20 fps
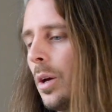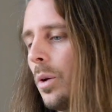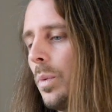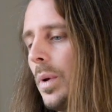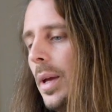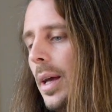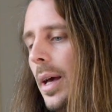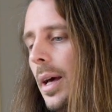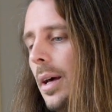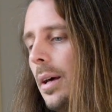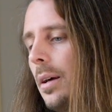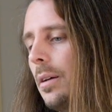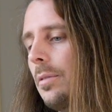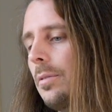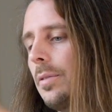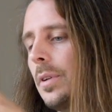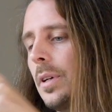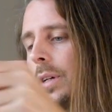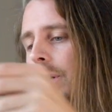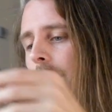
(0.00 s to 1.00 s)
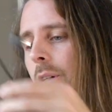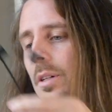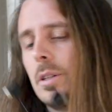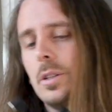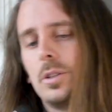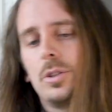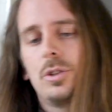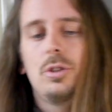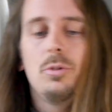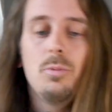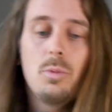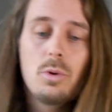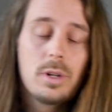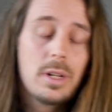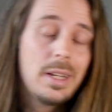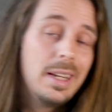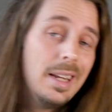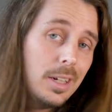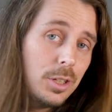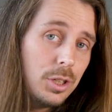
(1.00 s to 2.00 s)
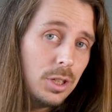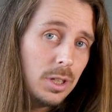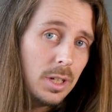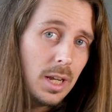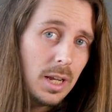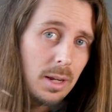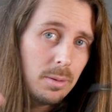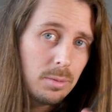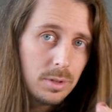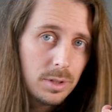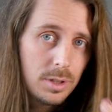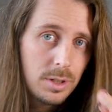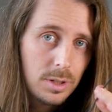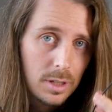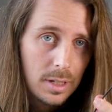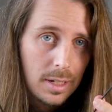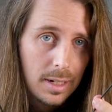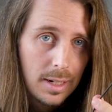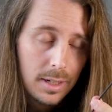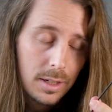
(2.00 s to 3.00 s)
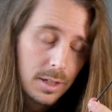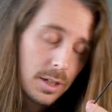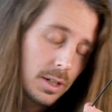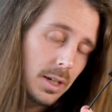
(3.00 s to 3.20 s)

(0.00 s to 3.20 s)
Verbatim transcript: We have two more connection cables to connect